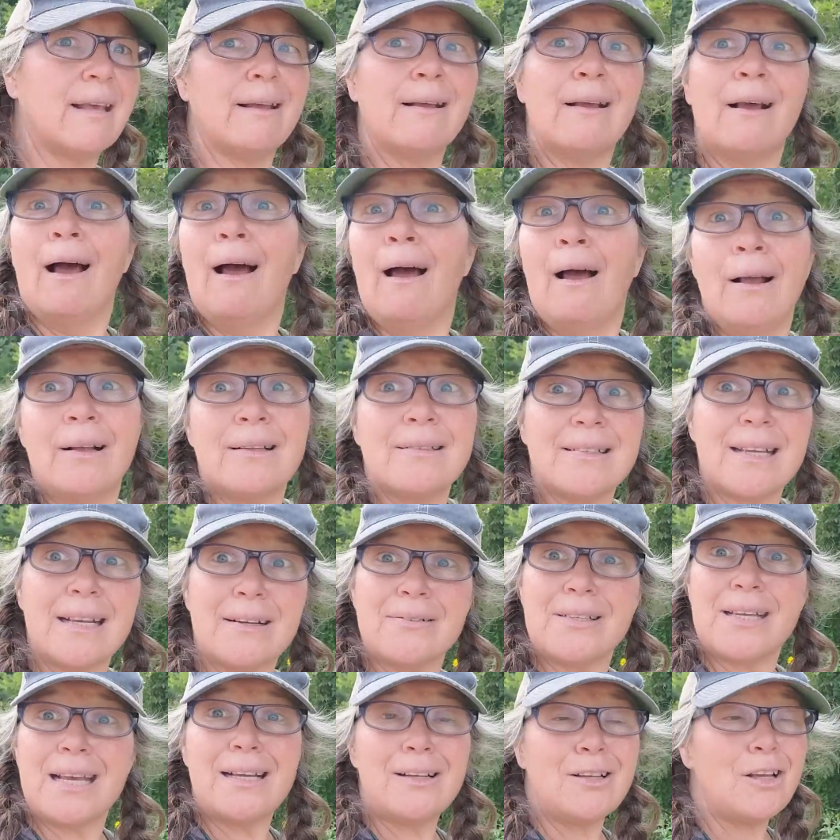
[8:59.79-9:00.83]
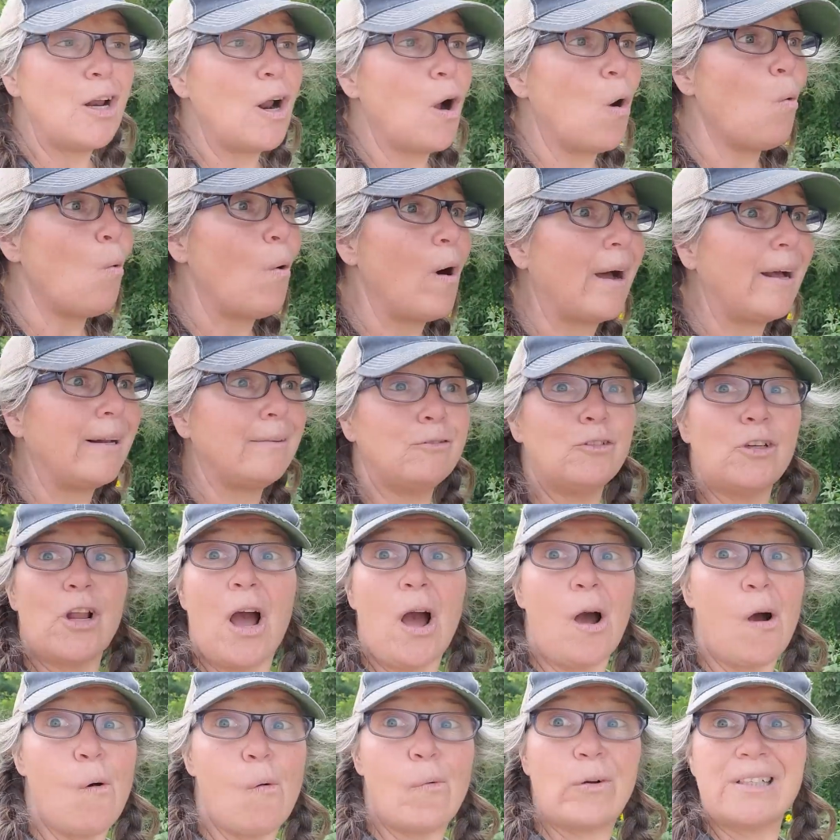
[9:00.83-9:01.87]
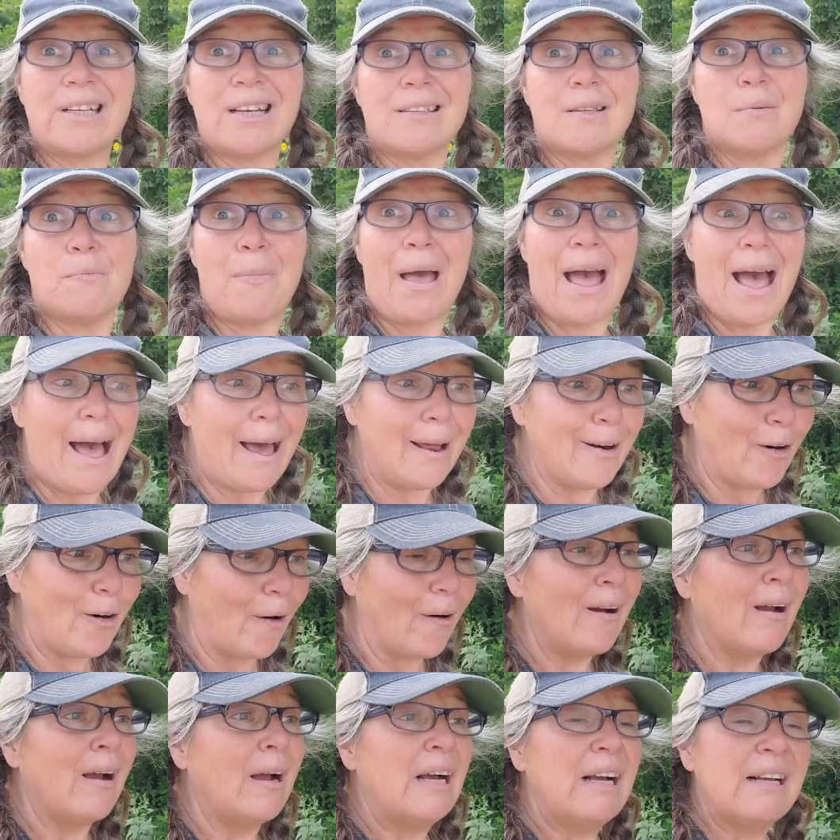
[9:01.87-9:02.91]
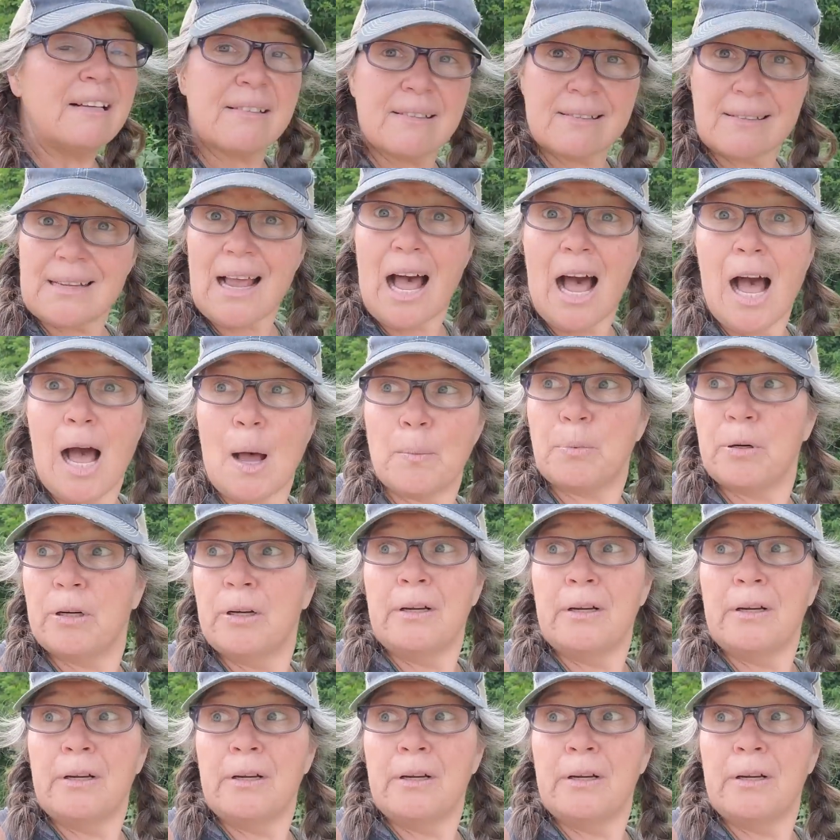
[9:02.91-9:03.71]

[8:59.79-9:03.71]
It's Instead of saying, you know what, no, it doesn't matter. Stop.